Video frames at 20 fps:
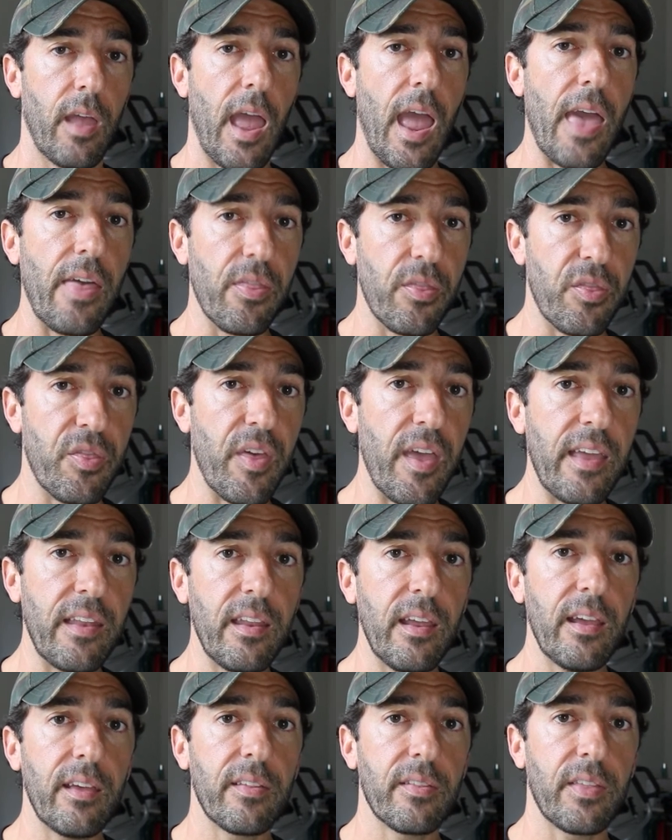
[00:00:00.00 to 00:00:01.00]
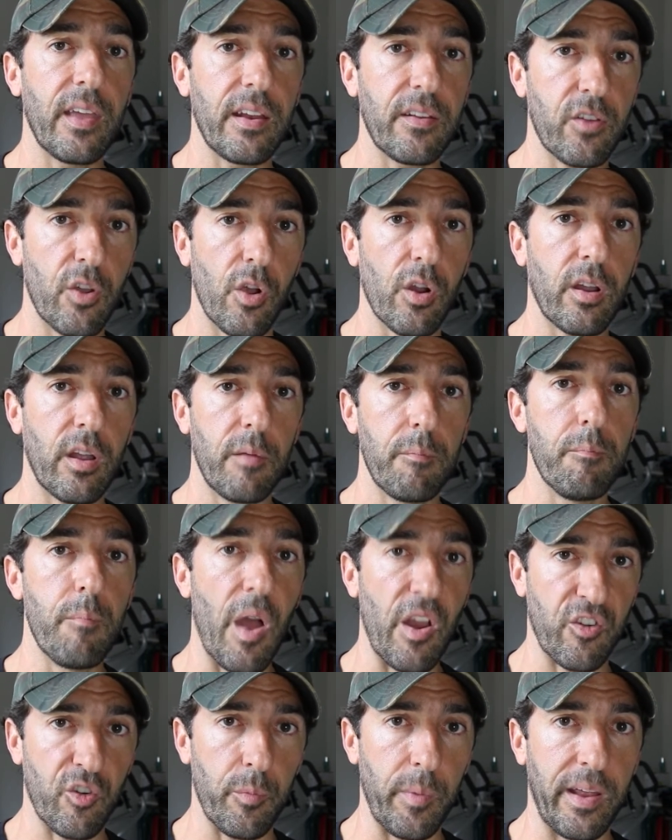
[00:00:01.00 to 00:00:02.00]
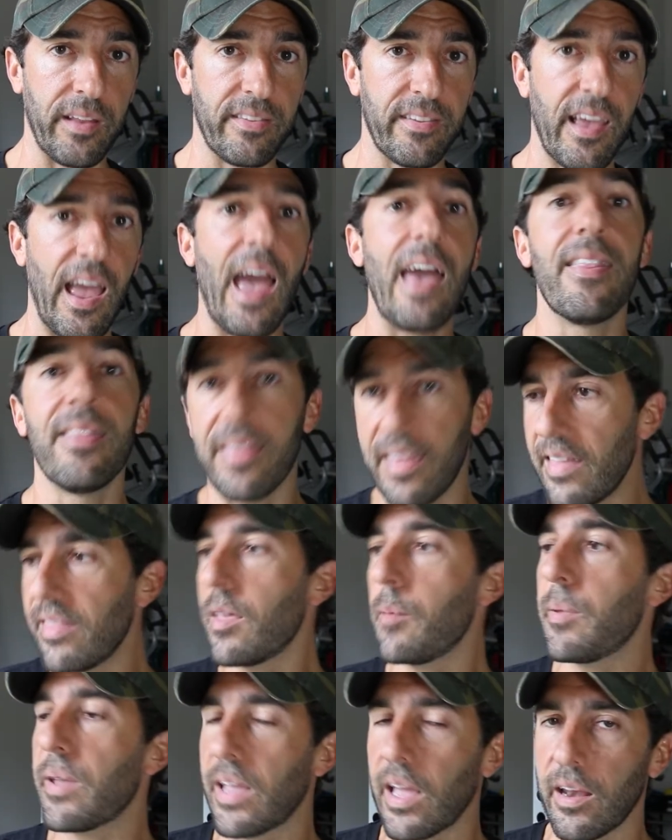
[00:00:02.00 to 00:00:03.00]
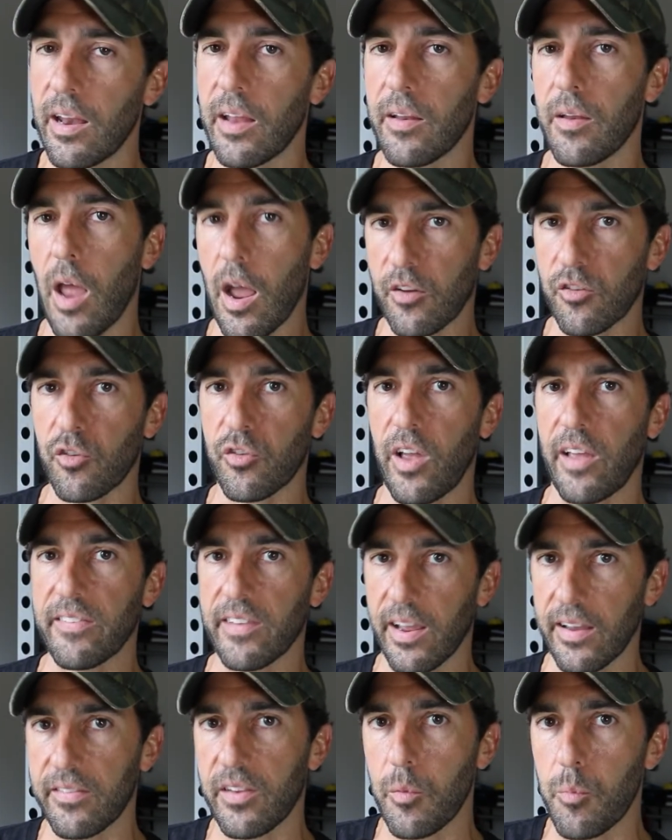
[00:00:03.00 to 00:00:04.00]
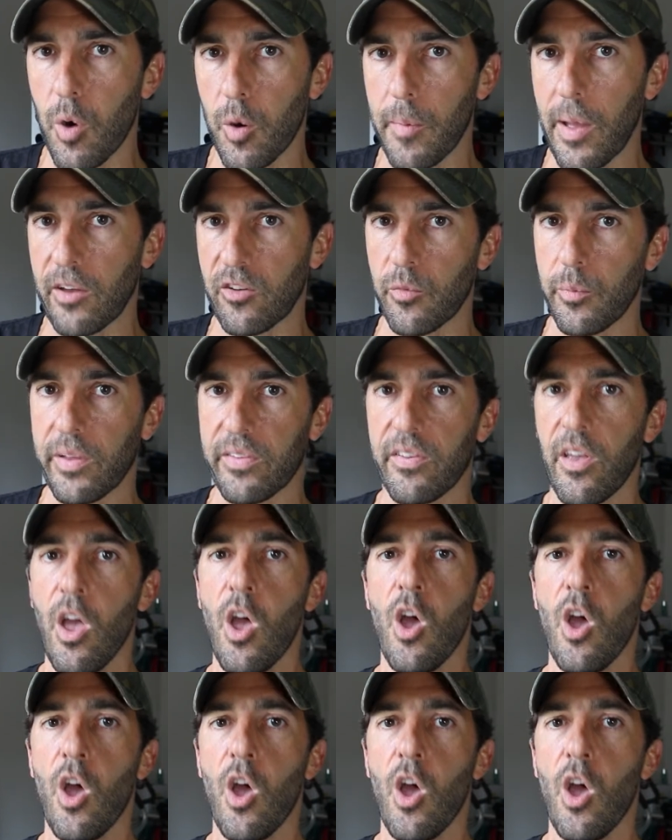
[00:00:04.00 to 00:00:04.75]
And then they took measurements, and then they began exercising and did more measurements.